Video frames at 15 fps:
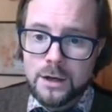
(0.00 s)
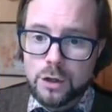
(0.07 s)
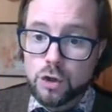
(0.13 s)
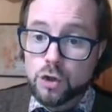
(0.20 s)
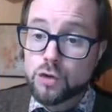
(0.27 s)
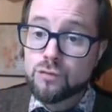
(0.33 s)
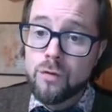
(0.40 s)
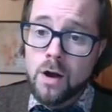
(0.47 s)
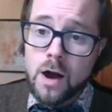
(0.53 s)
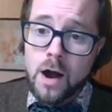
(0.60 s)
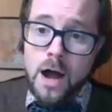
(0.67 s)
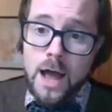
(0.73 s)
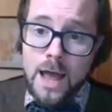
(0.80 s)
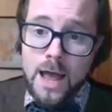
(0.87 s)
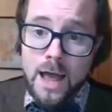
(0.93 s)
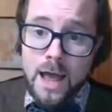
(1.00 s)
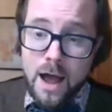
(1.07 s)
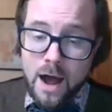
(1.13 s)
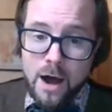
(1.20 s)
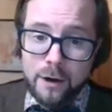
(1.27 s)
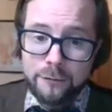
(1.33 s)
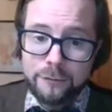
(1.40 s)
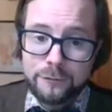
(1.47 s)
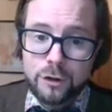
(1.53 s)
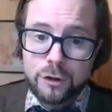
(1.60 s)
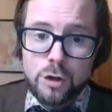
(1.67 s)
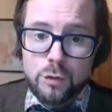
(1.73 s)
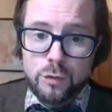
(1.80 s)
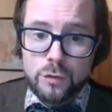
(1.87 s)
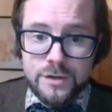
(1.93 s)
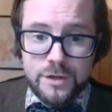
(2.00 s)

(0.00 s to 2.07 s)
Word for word: dry afternoons